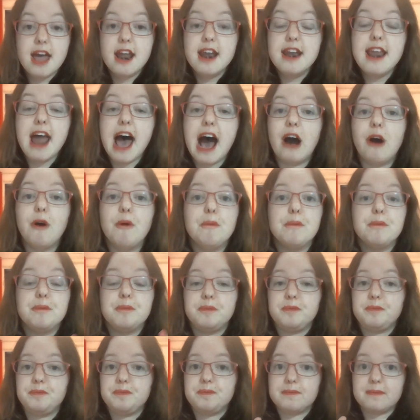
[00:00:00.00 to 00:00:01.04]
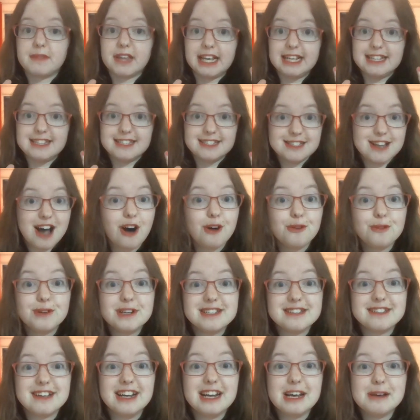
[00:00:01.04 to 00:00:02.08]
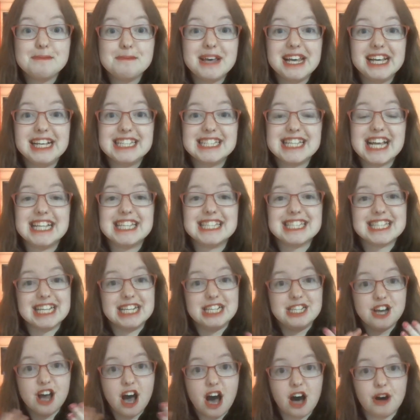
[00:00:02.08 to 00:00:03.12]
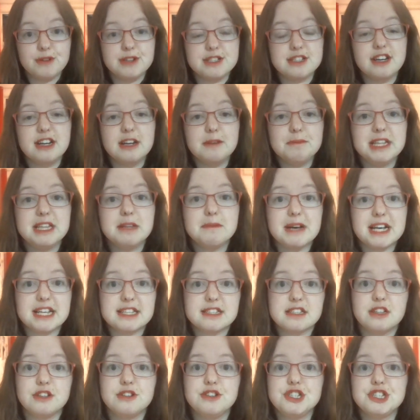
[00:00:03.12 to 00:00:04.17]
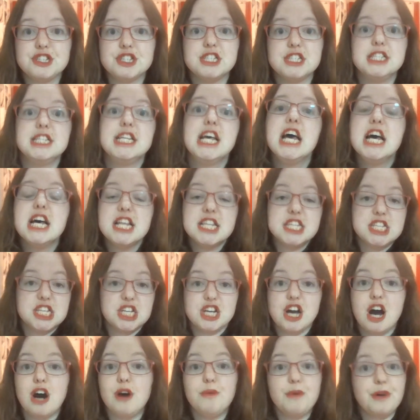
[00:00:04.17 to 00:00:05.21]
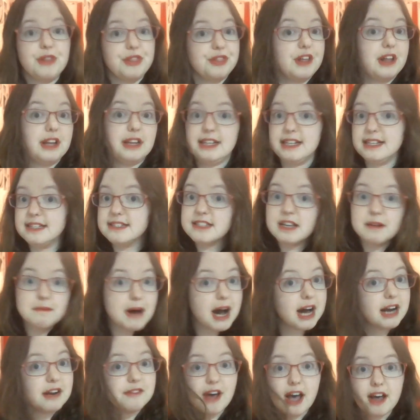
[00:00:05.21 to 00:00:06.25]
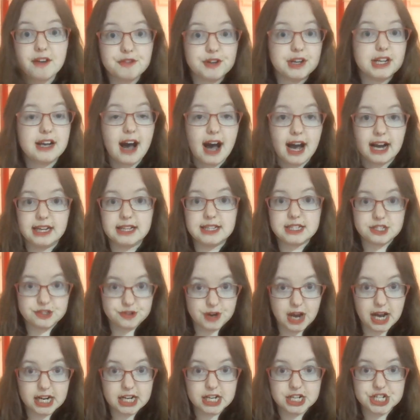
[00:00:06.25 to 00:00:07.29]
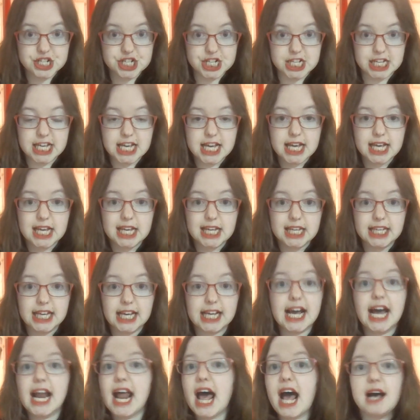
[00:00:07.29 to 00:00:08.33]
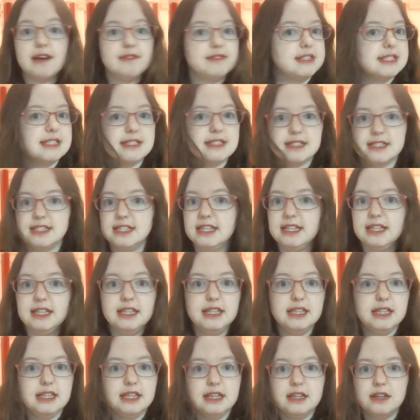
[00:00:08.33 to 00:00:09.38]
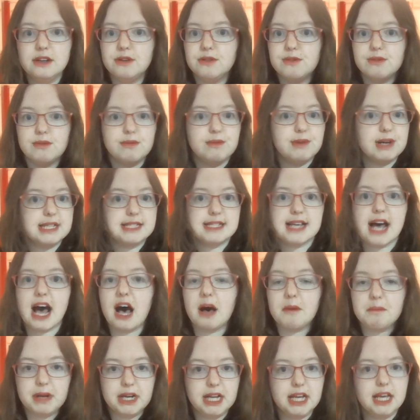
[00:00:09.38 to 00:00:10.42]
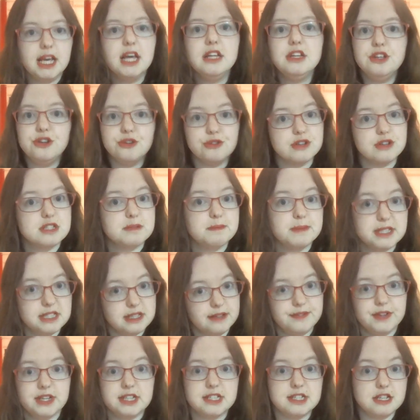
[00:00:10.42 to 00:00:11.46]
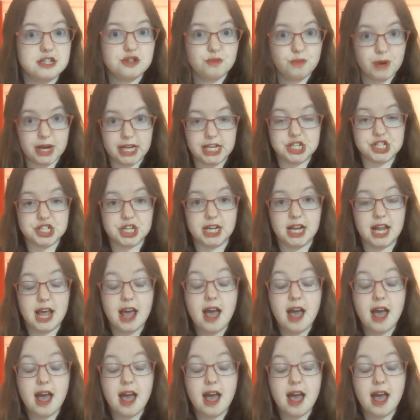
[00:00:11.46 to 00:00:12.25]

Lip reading: Now, it's not always going to make sense and not always going to be the best solution to go with the least amount of effort kind of strategy. You're going to have to see what's happening in your specific situation.